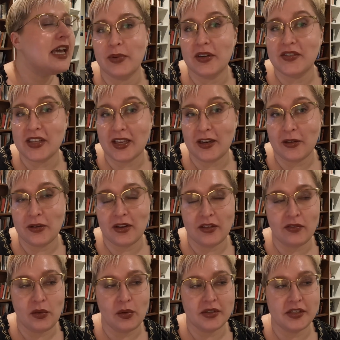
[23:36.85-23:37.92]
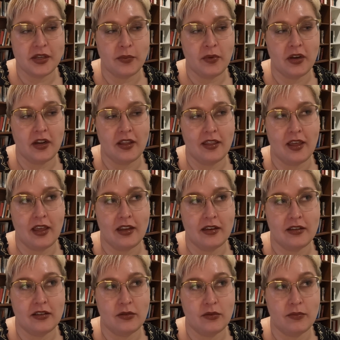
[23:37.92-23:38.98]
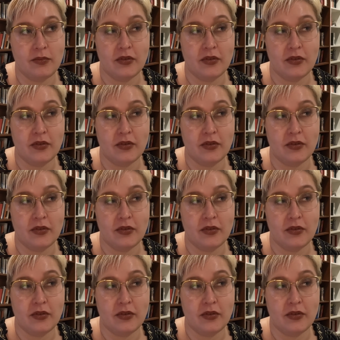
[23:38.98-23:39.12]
Brief side note, if you are someone that